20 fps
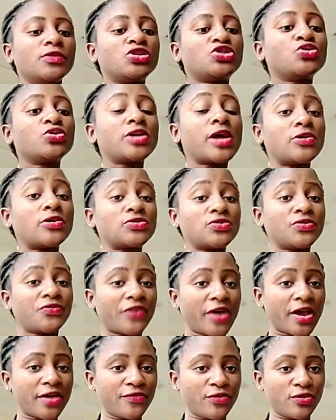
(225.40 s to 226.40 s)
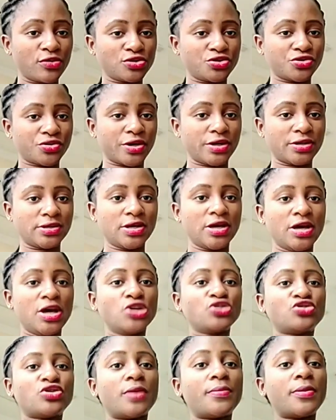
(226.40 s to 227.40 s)
2,500
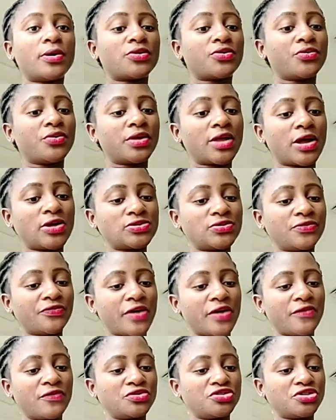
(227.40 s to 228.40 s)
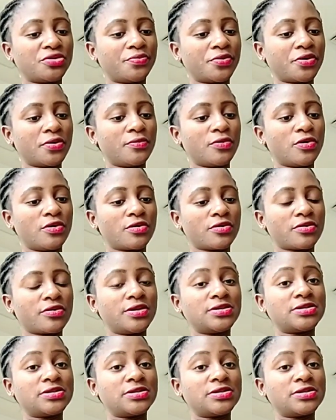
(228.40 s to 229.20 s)
to about 3,500 per month.